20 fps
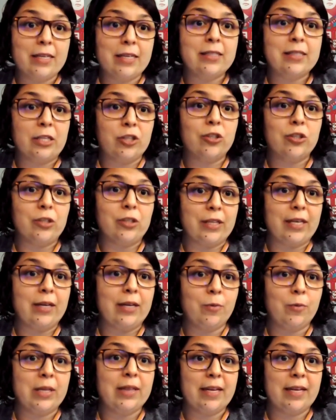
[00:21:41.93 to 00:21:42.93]

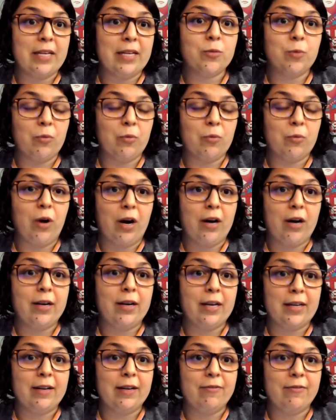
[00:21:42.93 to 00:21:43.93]
essentially, when things went
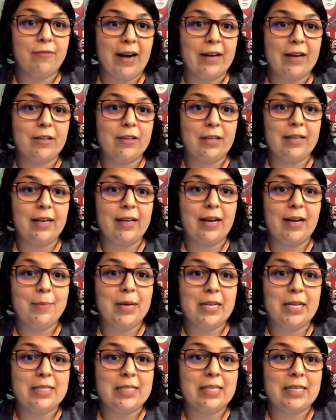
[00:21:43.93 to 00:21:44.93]
wrong in a fracking
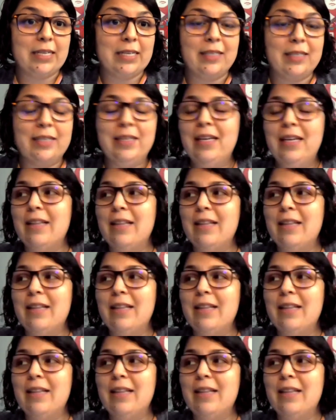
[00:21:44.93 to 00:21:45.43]
incident.